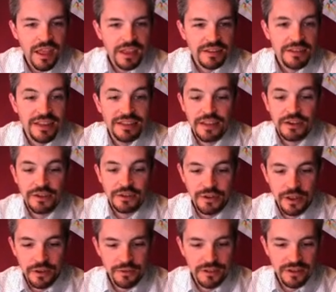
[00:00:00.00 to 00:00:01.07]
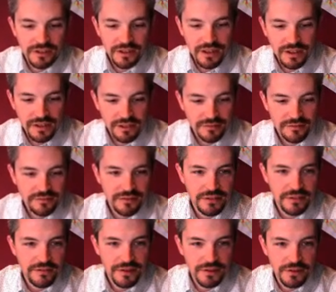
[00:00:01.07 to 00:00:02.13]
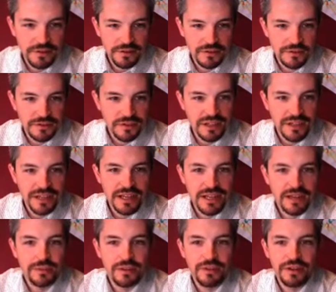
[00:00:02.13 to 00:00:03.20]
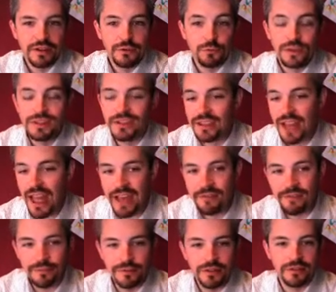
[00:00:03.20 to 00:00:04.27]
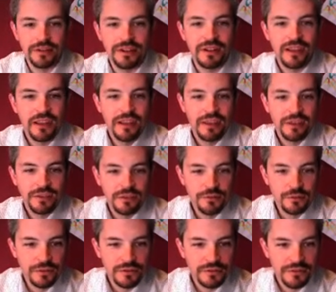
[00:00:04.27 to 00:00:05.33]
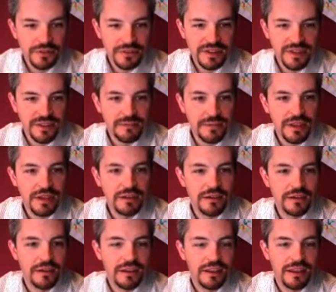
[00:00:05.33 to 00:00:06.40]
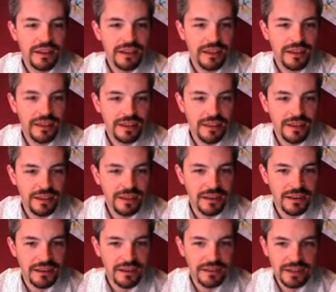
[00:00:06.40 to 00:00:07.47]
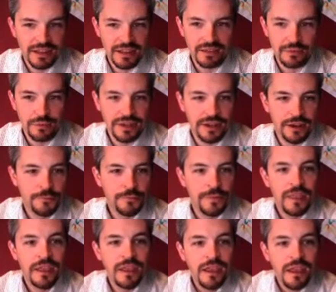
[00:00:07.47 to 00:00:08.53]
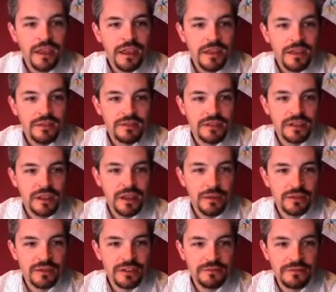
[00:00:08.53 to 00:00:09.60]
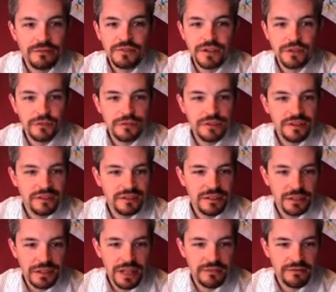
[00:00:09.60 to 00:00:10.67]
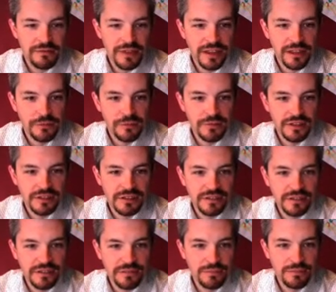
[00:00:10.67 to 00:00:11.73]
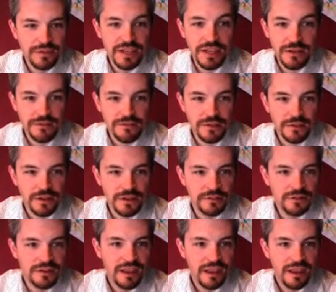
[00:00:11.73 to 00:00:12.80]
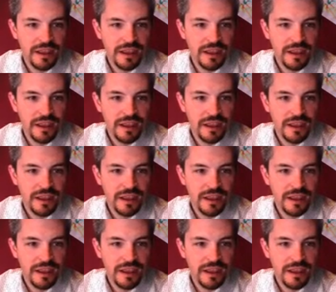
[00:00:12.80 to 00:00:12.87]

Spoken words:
So that's how you'll know that the photos are indeed uploading. Once they have uploaded, you'll see them here in the window. There's a couple of different views that you have available to see your photos.